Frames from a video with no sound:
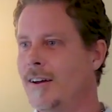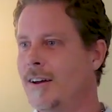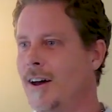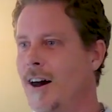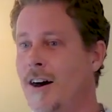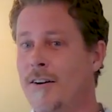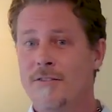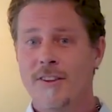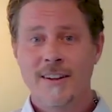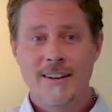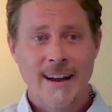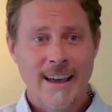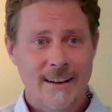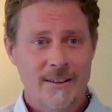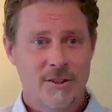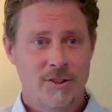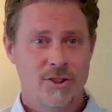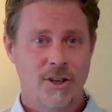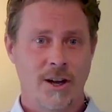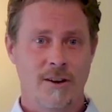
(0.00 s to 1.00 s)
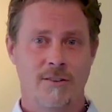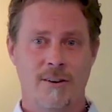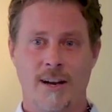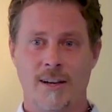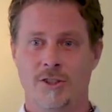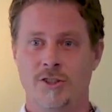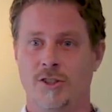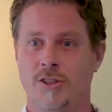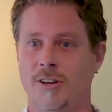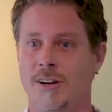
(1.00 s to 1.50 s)
of the next
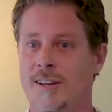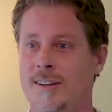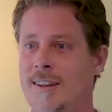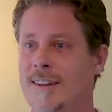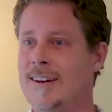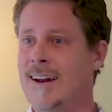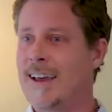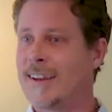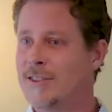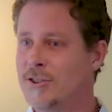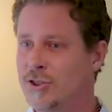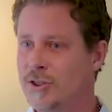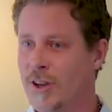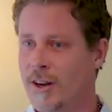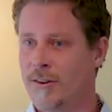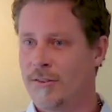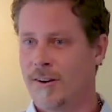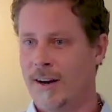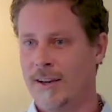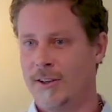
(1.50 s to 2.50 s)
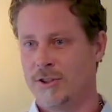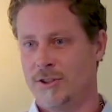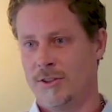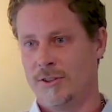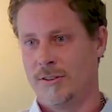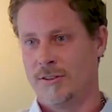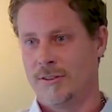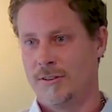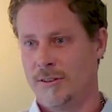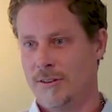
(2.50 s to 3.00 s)
generation and the next generation.